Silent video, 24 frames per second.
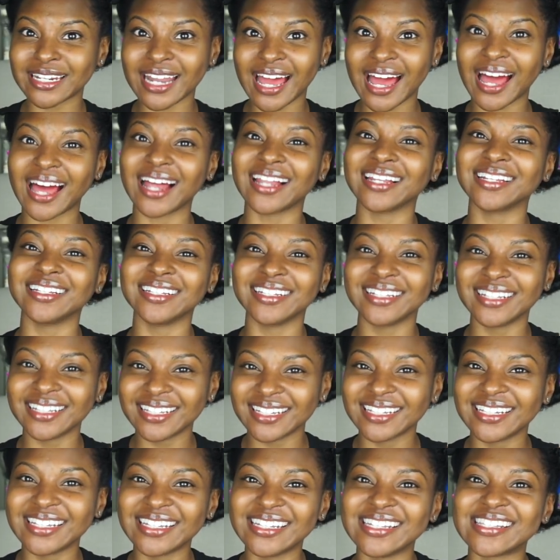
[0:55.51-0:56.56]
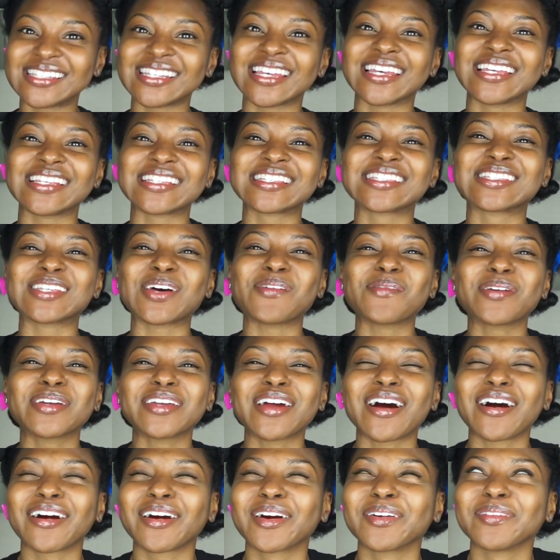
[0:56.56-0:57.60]
not least, and some of
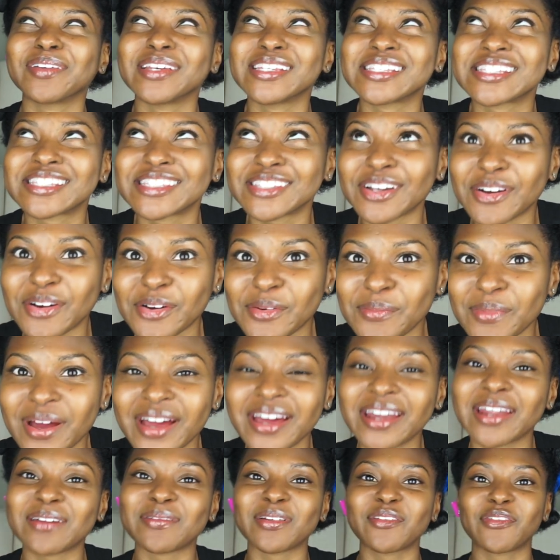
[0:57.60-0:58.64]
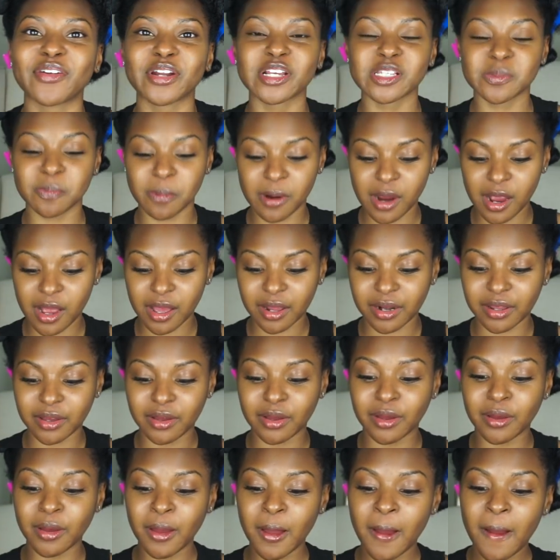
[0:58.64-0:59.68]
y'all gonna be so mad at me for this
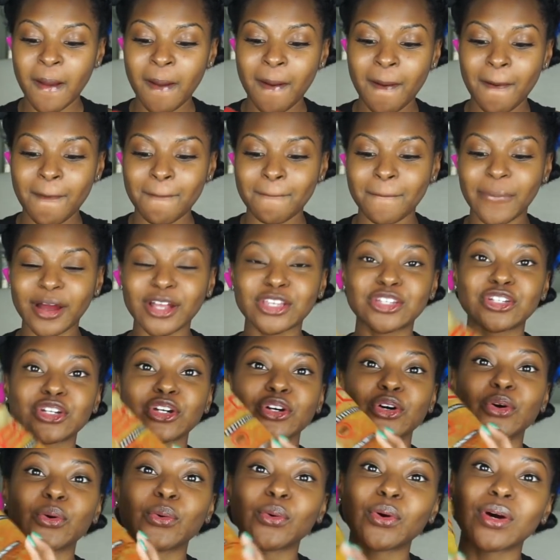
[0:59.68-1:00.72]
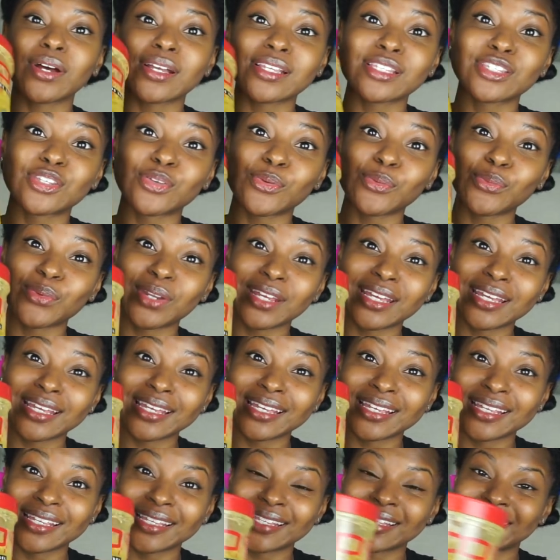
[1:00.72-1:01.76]
product, but you're going to
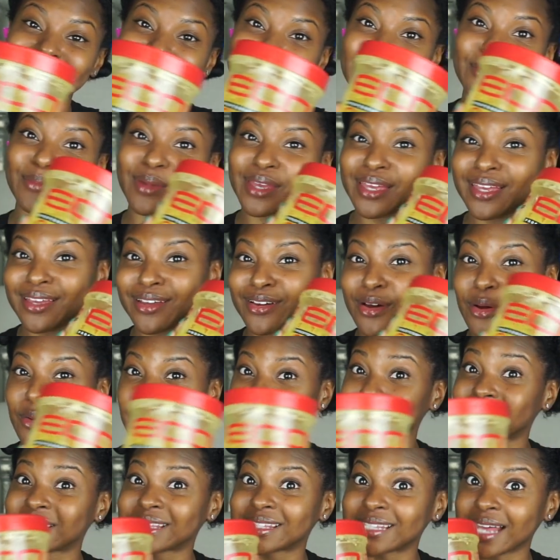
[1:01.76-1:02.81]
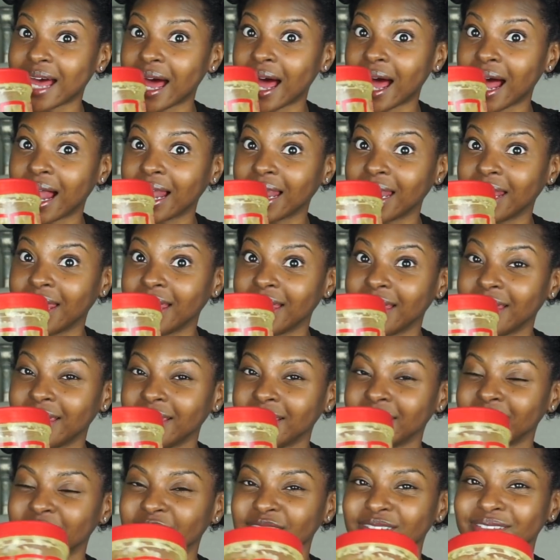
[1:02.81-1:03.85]
need some Eco
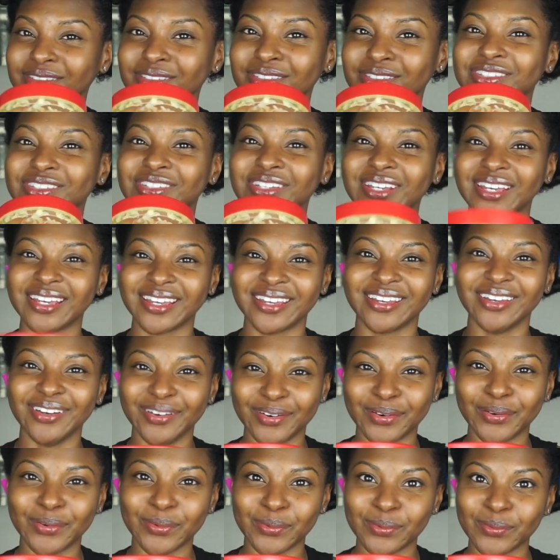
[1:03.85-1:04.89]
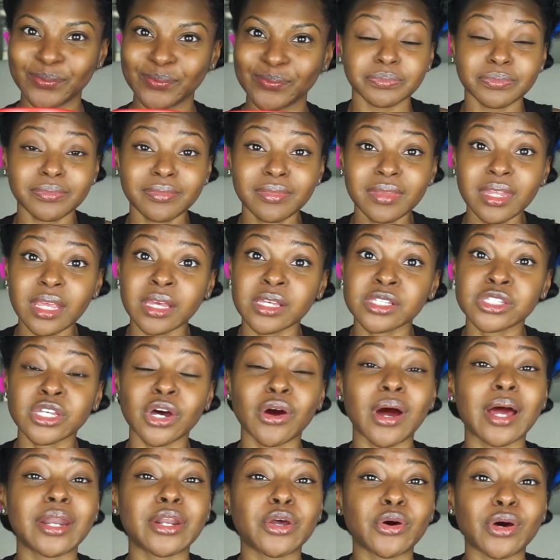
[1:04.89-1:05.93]
Styling Gel. So
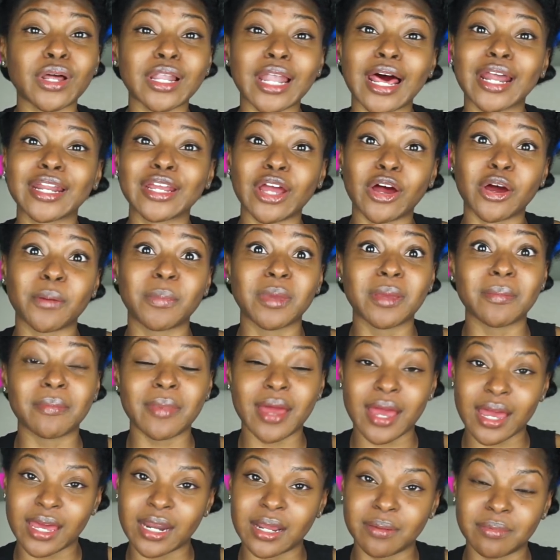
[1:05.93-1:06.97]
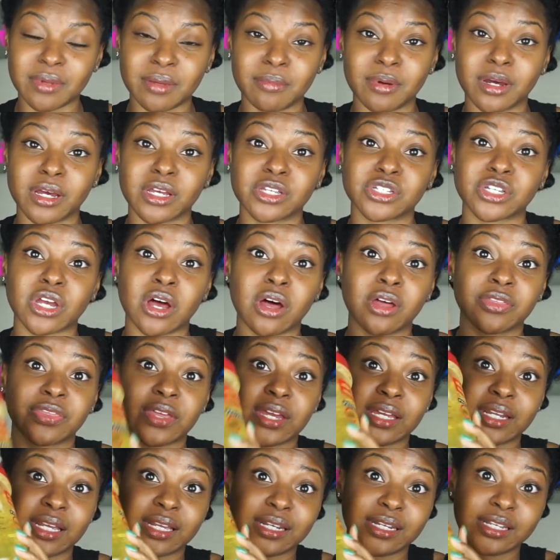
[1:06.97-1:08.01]
I know a lot of y'all gonna be mad at me because y'all
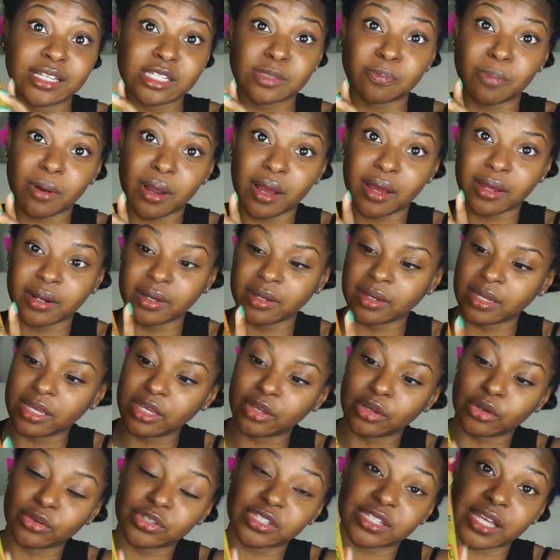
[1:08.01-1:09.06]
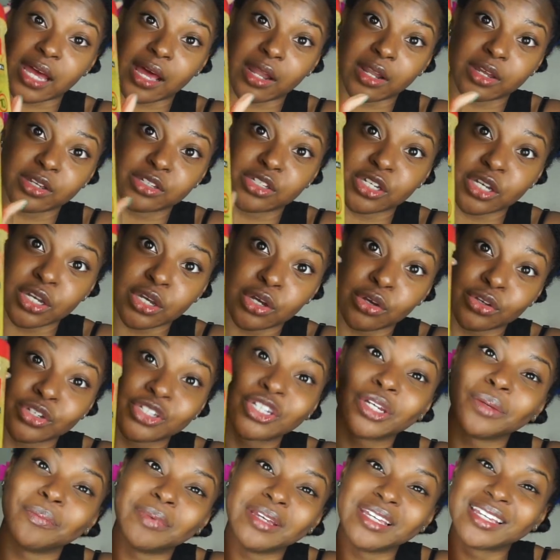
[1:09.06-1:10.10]
think that this product, Eco Styling Gel,
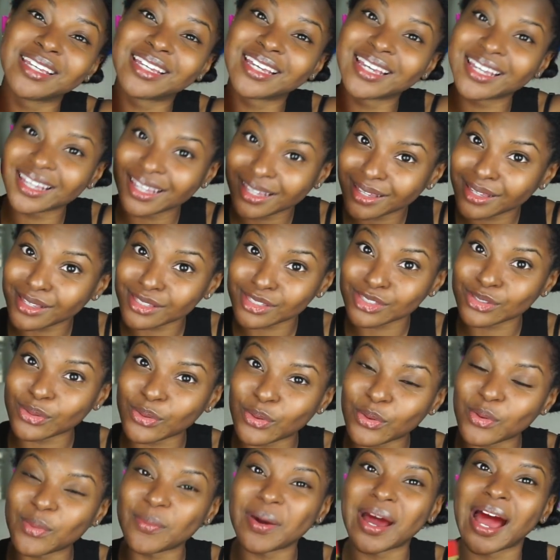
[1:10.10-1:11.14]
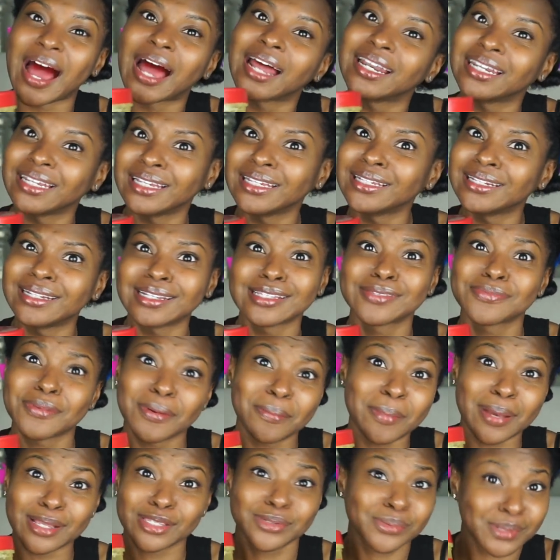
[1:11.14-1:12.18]
should be canceled, but I need this for
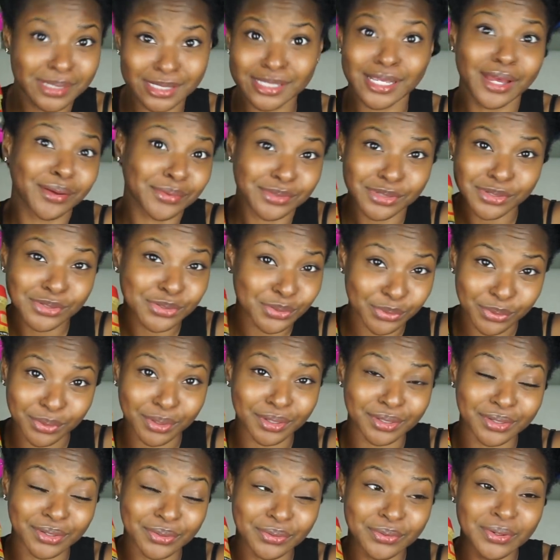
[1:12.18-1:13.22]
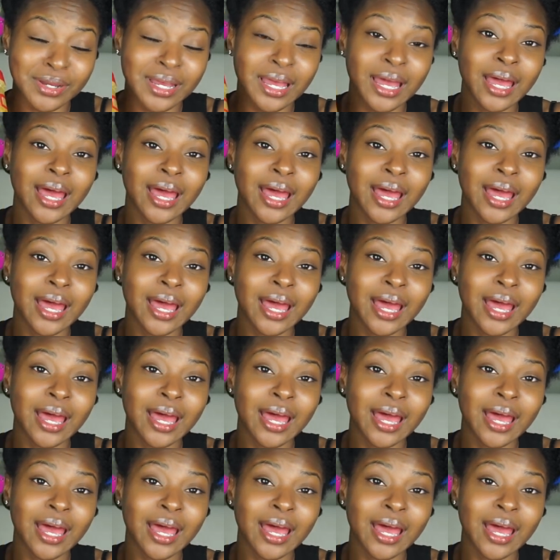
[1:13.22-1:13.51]
my twist out tutorial.